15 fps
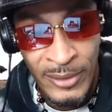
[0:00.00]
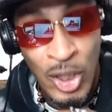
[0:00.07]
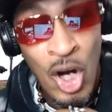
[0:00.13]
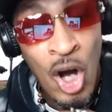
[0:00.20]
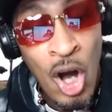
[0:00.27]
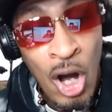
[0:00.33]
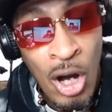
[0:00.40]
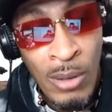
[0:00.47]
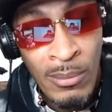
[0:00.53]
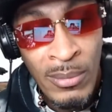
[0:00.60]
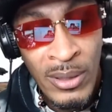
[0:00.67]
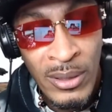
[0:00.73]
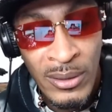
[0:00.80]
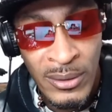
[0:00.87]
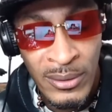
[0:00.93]

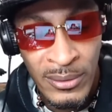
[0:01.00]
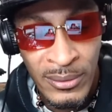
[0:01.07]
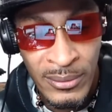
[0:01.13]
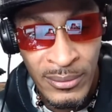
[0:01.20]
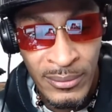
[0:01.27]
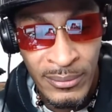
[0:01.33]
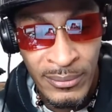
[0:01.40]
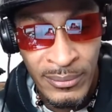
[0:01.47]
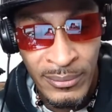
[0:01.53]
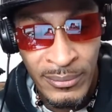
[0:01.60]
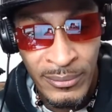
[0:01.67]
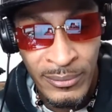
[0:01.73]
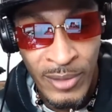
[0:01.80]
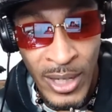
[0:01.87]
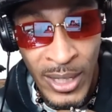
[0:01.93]
Karma,
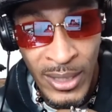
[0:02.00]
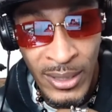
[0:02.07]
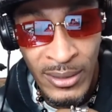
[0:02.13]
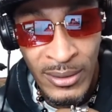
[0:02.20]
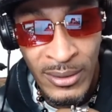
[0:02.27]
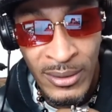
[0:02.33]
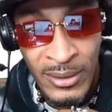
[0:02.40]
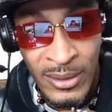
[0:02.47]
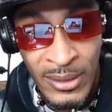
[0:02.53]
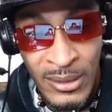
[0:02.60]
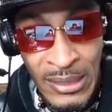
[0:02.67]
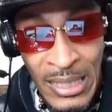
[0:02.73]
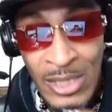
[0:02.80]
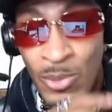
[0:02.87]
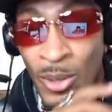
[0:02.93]
right?
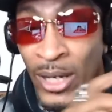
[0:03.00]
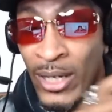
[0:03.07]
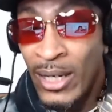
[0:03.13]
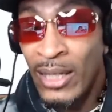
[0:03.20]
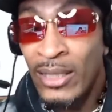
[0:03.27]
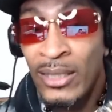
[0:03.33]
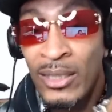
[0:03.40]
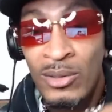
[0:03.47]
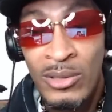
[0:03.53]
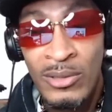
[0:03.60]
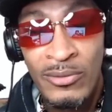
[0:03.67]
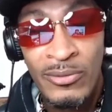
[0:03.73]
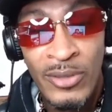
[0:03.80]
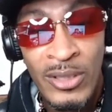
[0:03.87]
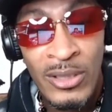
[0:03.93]
That's why he got killed
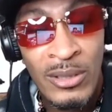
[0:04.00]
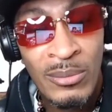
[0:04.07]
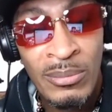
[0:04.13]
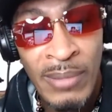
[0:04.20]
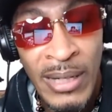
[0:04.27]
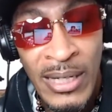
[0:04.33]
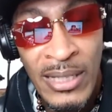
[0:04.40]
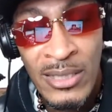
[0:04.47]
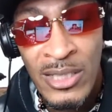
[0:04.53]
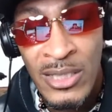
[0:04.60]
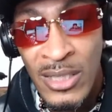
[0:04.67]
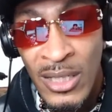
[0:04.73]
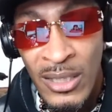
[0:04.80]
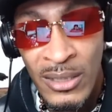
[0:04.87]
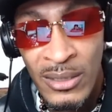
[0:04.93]
in front of the man's
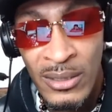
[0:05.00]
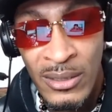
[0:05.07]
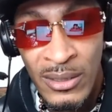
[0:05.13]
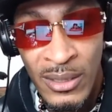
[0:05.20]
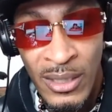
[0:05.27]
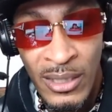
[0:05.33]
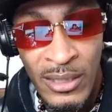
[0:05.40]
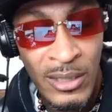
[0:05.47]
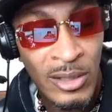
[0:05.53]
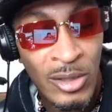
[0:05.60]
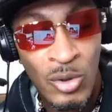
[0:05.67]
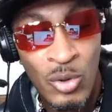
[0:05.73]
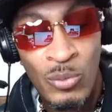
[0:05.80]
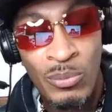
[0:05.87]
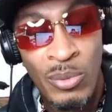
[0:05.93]
son and the
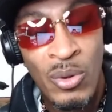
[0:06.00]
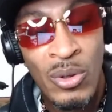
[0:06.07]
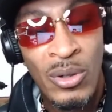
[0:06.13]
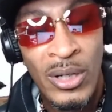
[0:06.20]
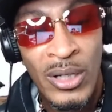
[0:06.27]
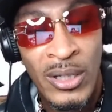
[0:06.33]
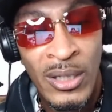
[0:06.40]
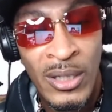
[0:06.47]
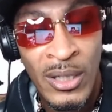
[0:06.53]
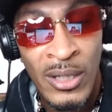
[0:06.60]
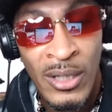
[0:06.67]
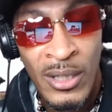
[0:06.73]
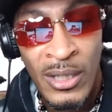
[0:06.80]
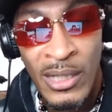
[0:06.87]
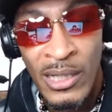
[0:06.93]
little boy
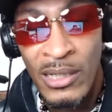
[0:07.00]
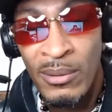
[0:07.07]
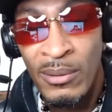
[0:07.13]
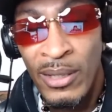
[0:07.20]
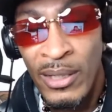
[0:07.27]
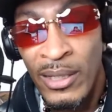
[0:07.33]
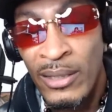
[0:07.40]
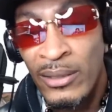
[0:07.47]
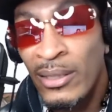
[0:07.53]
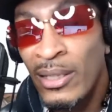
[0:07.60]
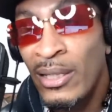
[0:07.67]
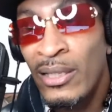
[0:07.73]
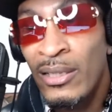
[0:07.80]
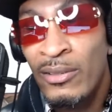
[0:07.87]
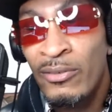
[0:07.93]
at the
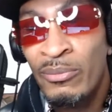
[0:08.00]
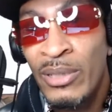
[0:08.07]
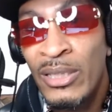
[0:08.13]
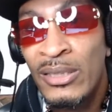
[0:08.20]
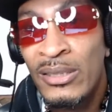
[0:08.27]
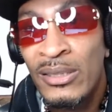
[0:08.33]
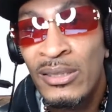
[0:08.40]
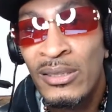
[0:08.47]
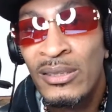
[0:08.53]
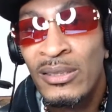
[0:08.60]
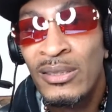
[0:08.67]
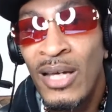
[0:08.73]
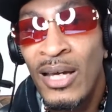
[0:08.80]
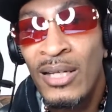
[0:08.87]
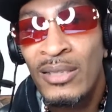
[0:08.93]
end of Menace
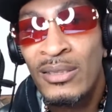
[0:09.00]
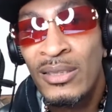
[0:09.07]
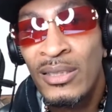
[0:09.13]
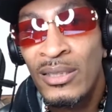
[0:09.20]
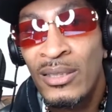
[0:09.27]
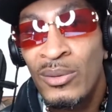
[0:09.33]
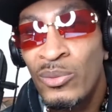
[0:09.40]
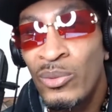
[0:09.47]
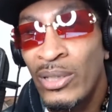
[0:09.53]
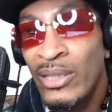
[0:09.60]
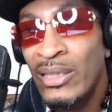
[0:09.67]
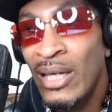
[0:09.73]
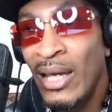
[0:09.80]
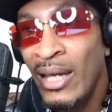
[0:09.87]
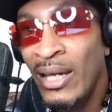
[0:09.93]
Society when
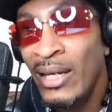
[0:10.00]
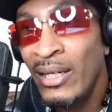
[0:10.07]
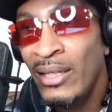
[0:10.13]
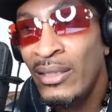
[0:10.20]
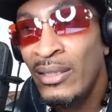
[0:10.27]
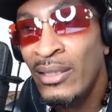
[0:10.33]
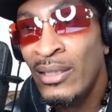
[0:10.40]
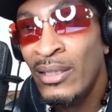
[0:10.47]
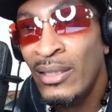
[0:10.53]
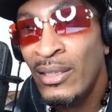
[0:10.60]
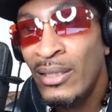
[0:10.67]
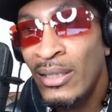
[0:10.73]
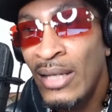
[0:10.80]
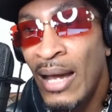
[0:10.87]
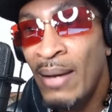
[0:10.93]
Kane
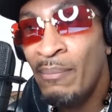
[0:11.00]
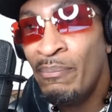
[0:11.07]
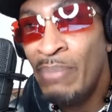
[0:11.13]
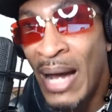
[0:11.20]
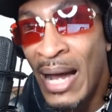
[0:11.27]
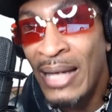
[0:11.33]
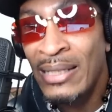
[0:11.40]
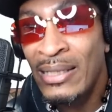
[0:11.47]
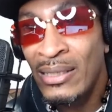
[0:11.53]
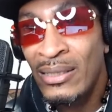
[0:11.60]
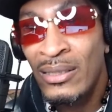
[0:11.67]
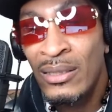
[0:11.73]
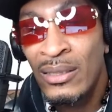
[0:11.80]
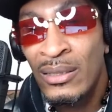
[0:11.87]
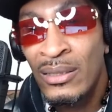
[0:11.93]
got bodied